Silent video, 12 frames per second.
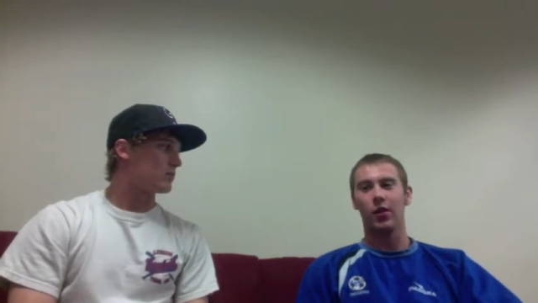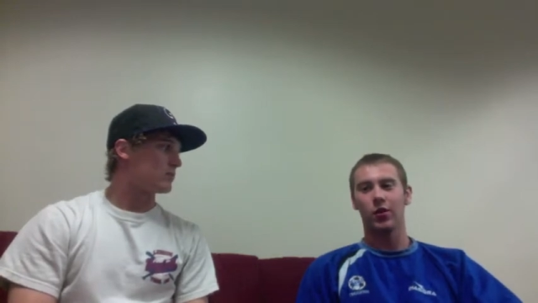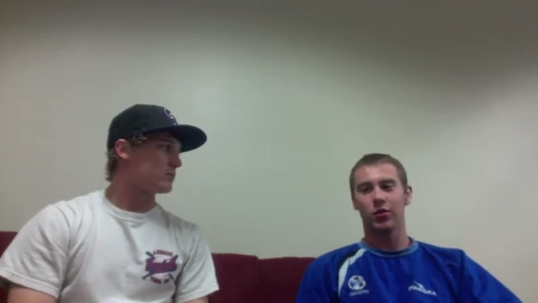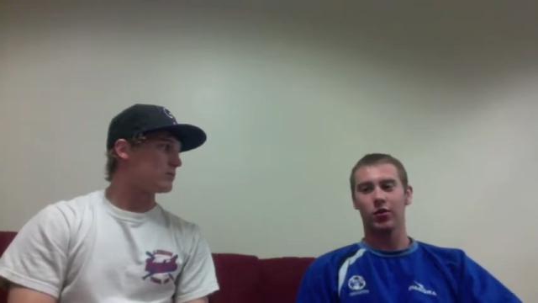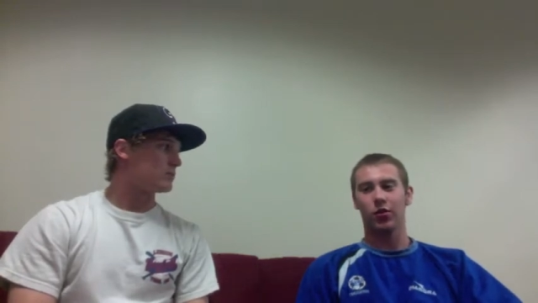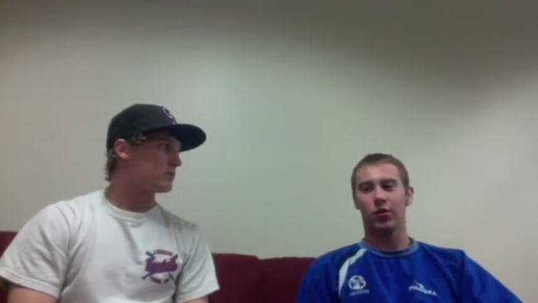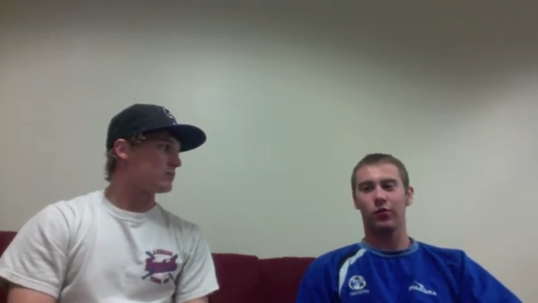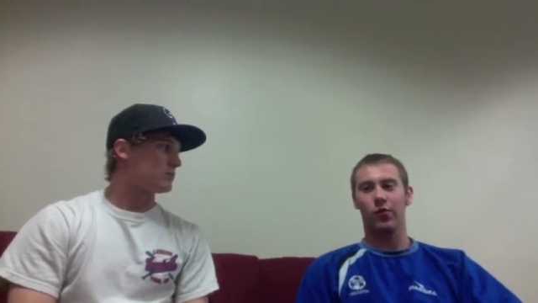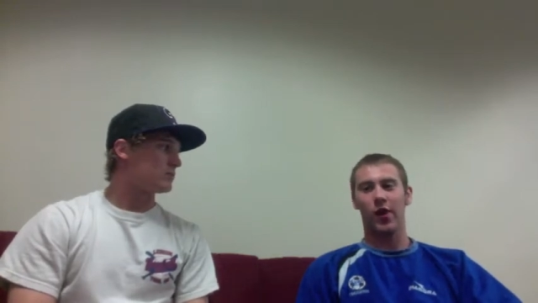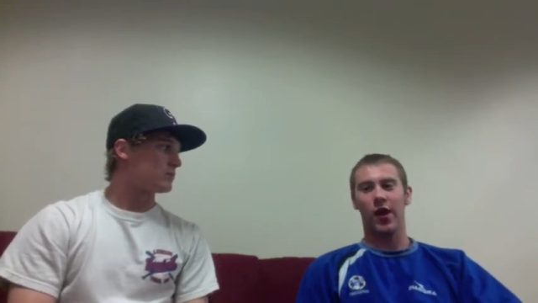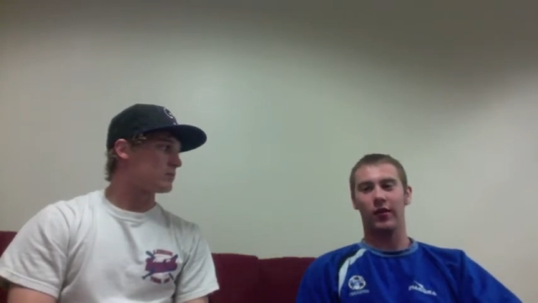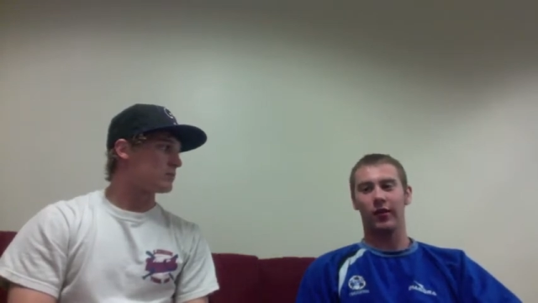Speaker 1: So if you
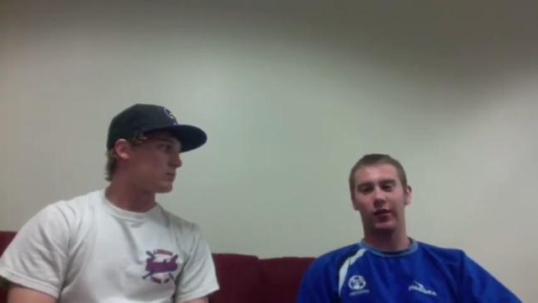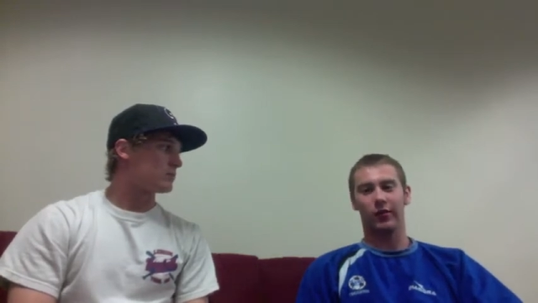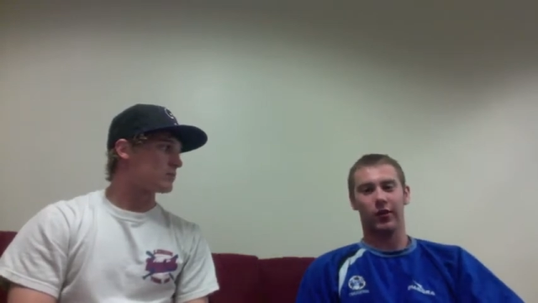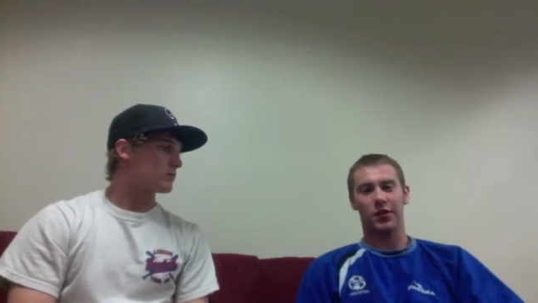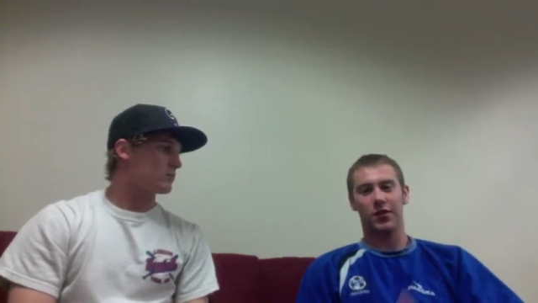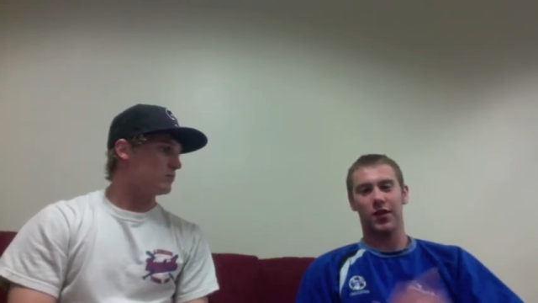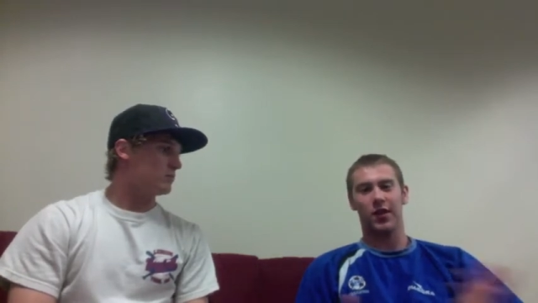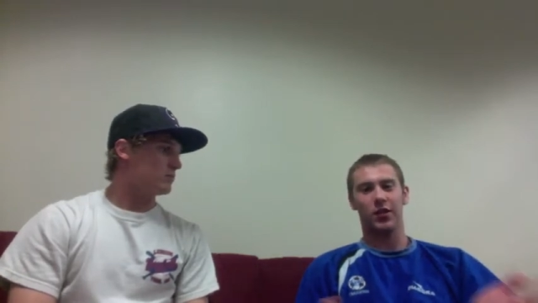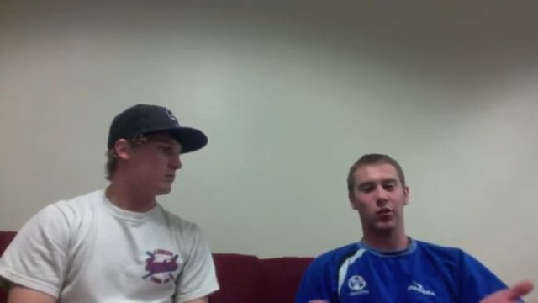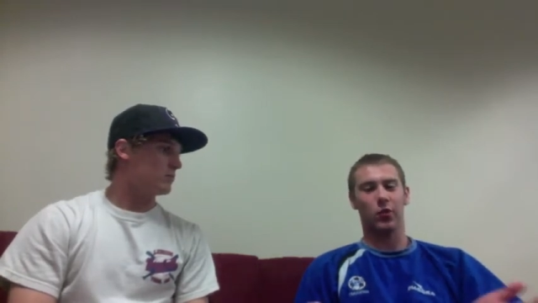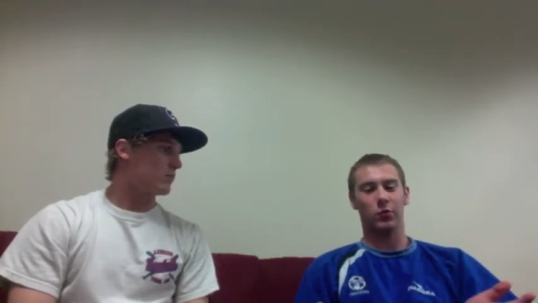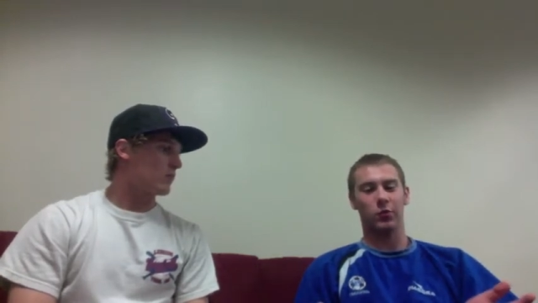had like, let's say each
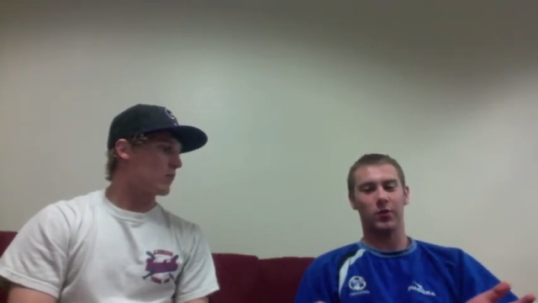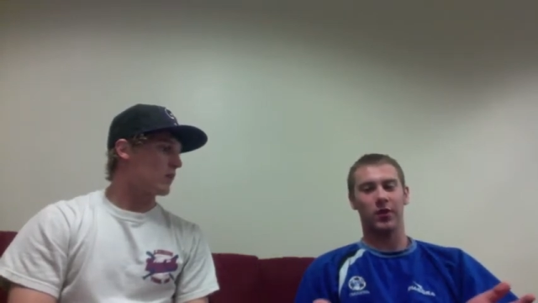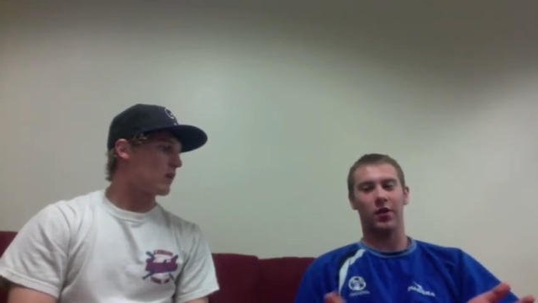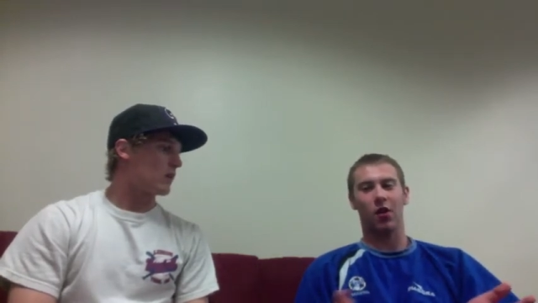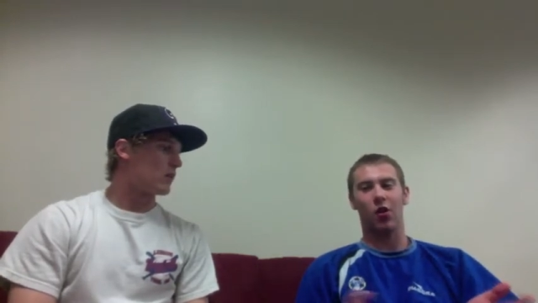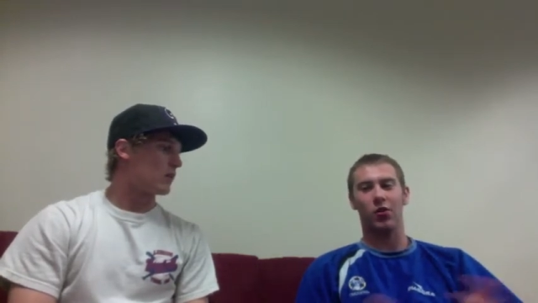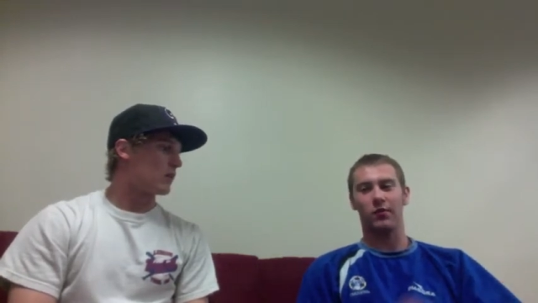swipe is worth ten dollars.